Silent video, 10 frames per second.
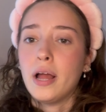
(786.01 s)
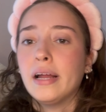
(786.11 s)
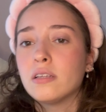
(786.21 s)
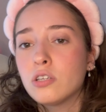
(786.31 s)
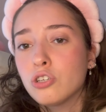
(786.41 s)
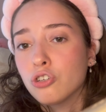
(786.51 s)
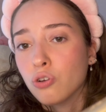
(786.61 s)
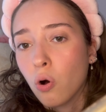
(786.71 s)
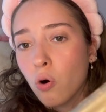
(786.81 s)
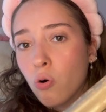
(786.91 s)
It's
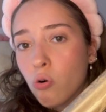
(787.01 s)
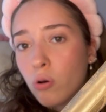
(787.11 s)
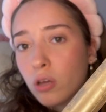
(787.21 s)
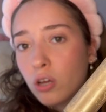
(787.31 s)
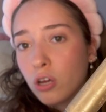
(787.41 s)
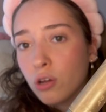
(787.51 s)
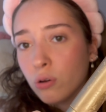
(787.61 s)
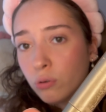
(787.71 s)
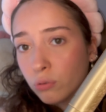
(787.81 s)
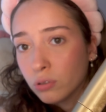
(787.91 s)
so
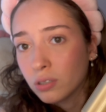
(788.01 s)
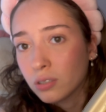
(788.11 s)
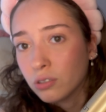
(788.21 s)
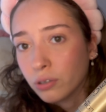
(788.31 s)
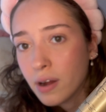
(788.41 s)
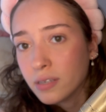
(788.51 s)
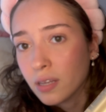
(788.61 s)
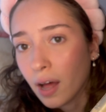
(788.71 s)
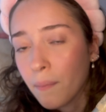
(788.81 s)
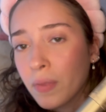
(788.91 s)
used. Do I see
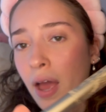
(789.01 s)
that?